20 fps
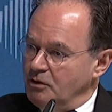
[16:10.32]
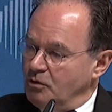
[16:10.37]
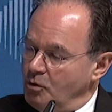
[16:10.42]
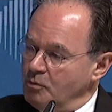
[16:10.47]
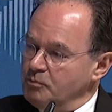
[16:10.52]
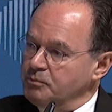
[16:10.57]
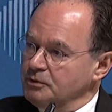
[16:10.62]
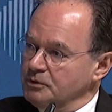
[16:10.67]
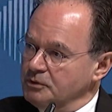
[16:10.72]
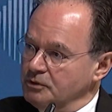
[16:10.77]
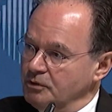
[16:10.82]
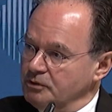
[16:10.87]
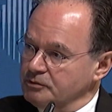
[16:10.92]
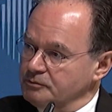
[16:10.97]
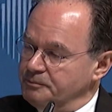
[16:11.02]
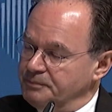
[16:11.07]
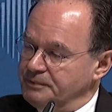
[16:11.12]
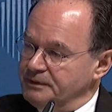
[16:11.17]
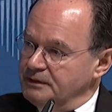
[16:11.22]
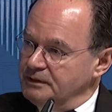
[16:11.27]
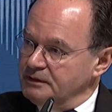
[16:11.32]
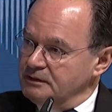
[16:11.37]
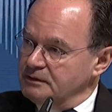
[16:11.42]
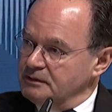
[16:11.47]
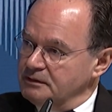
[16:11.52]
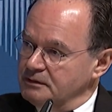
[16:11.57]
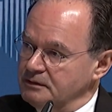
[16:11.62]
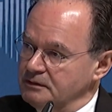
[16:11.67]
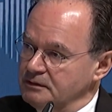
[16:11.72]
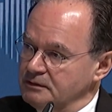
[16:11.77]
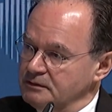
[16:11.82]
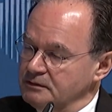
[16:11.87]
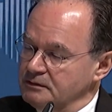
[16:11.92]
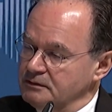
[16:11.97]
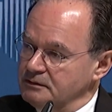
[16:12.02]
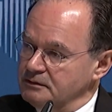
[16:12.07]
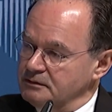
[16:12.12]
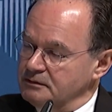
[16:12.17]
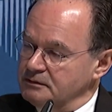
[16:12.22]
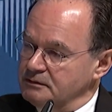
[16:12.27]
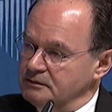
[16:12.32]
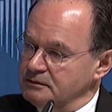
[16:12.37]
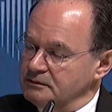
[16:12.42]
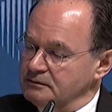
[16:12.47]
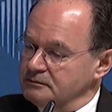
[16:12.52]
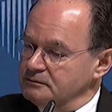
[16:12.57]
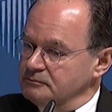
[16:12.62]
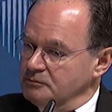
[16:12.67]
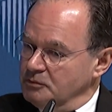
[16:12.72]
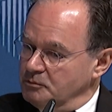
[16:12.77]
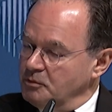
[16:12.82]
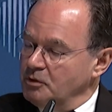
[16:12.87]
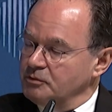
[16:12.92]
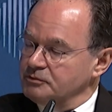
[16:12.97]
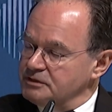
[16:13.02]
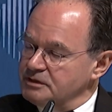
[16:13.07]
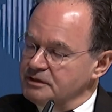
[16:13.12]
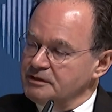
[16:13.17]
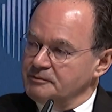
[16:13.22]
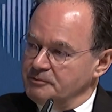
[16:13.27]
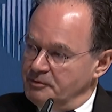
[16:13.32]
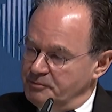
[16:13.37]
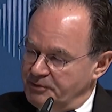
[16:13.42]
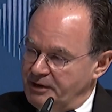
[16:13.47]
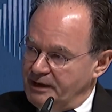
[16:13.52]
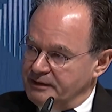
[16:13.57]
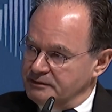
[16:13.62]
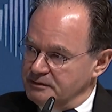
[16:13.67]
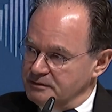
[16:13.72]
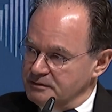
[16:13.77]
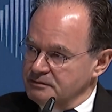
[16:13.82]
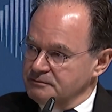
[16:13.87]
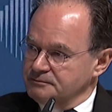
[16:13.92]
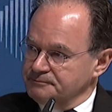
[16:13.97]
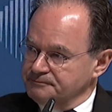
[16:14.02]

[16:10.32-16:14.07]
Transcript: hope will not be, uh, uh, we won't see them in practice.